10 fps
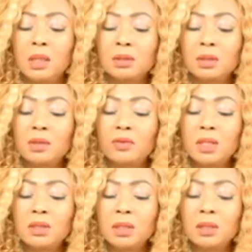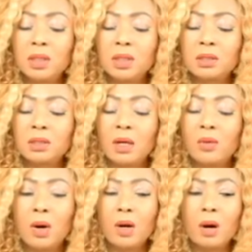So the question is,
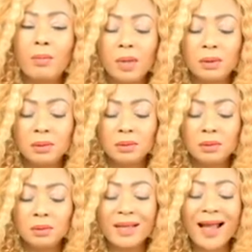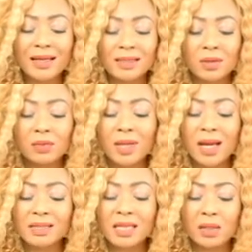what common task could
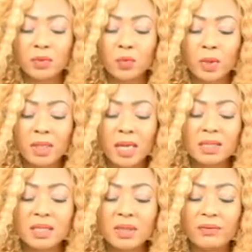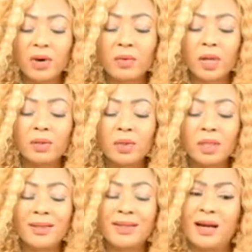I start doing as if I were
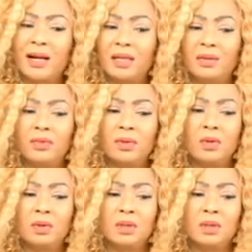doing it directly for God?